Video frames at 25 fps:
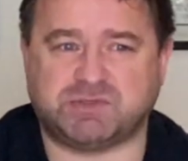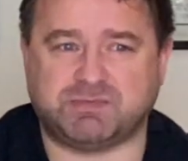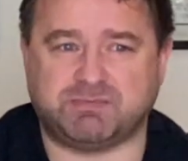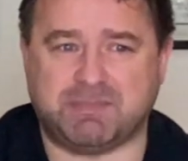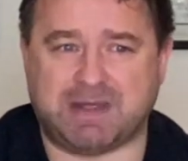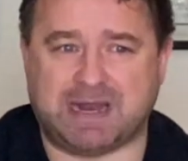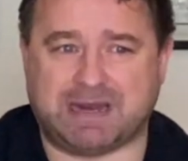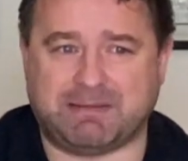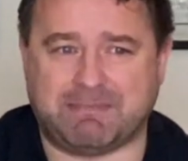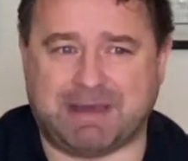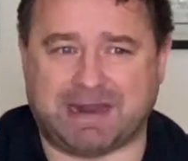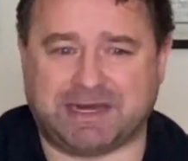
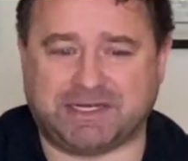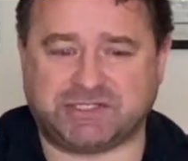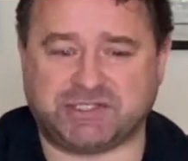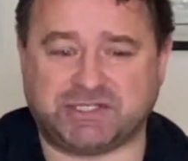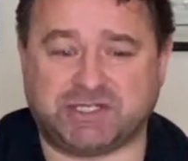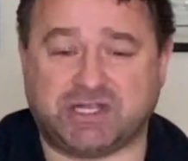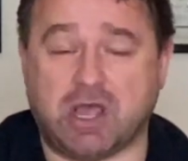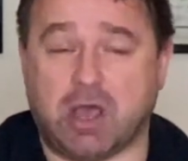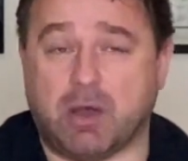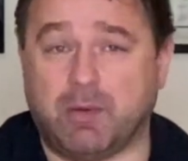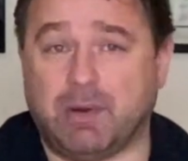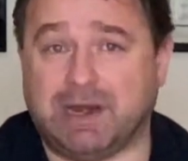managed
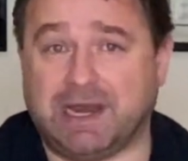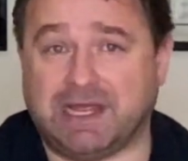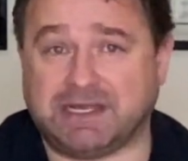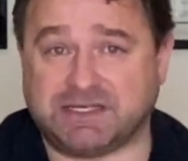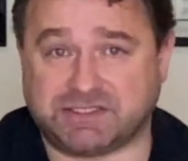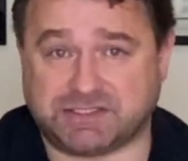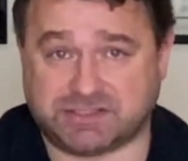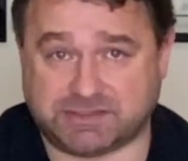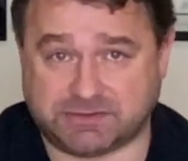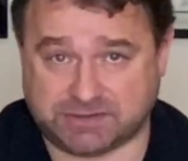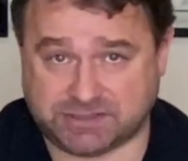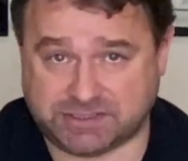to
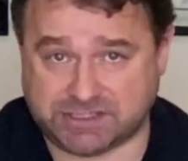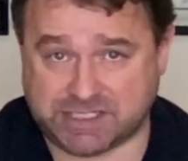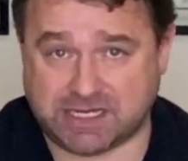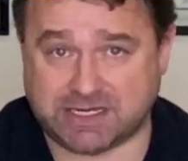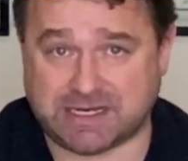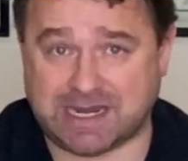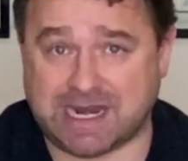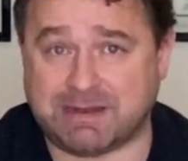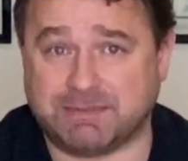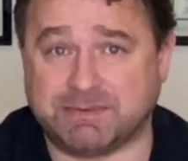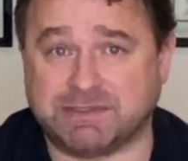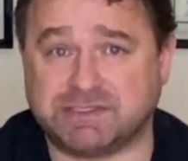coalesce
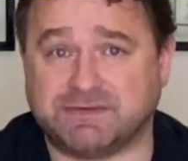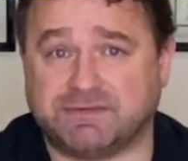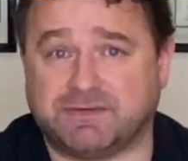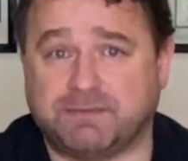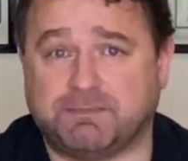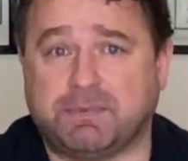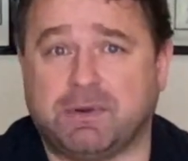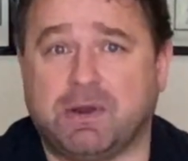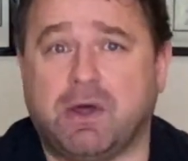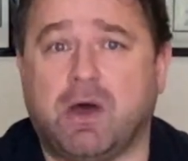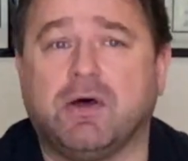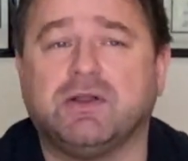certain elements of the
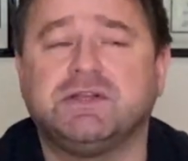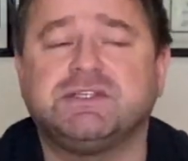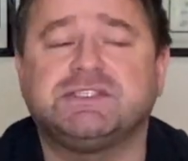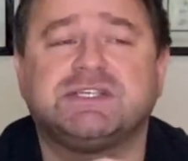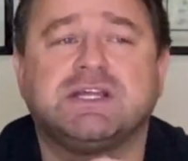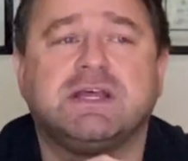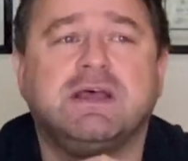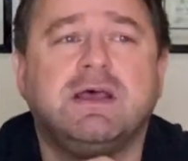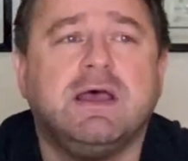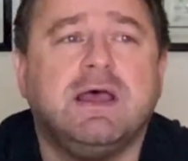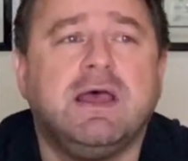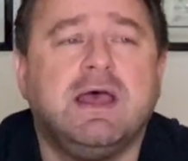plot,